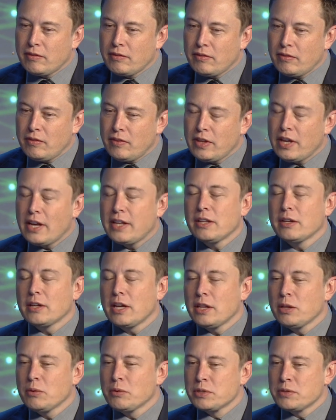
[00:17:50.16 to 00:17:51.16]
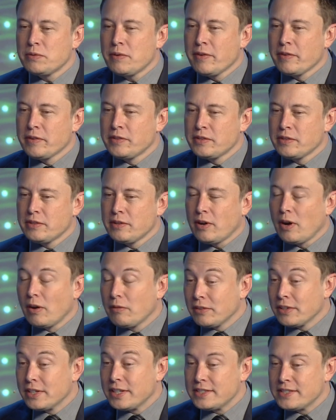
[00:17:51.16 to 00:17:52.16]
I think we should be able to
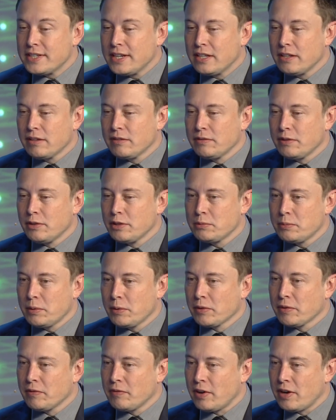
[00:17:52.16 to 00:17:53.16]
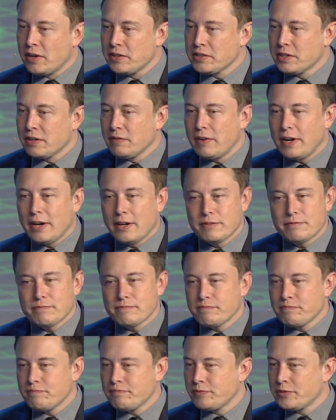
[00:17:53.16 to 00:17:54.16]
hopefully send the first people to Mars in about
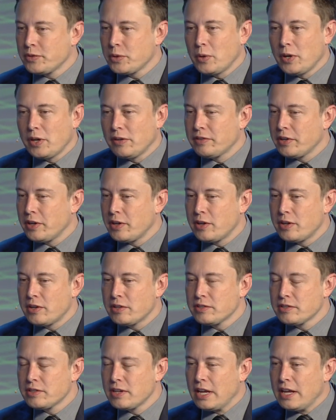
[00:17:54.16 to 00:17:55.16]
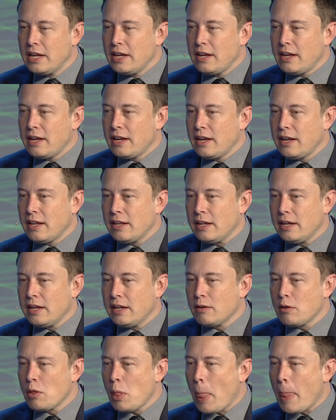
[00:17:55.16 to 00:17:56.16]
12 years, and
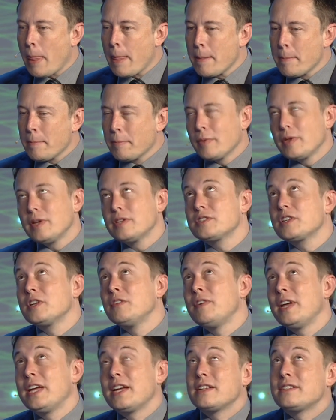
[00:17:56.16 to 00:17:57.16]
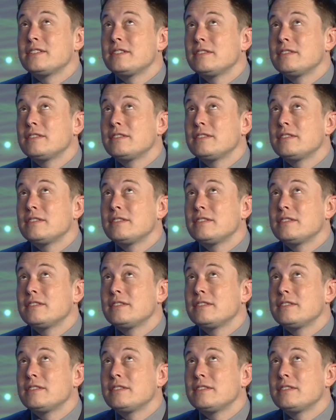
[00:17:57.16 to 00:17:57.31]
then it's going to take...